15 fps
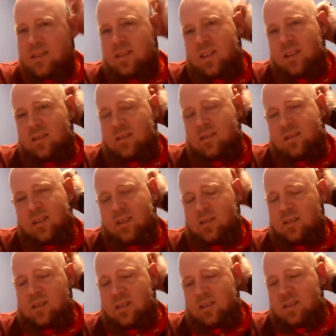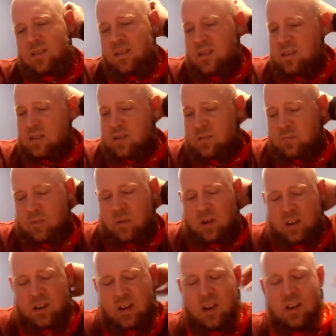That's a good
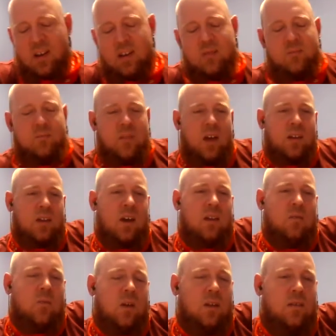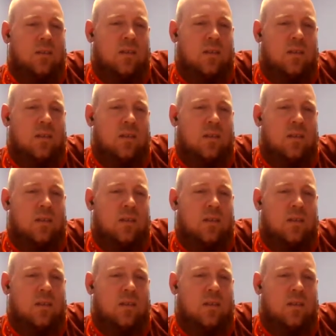point. I kind of want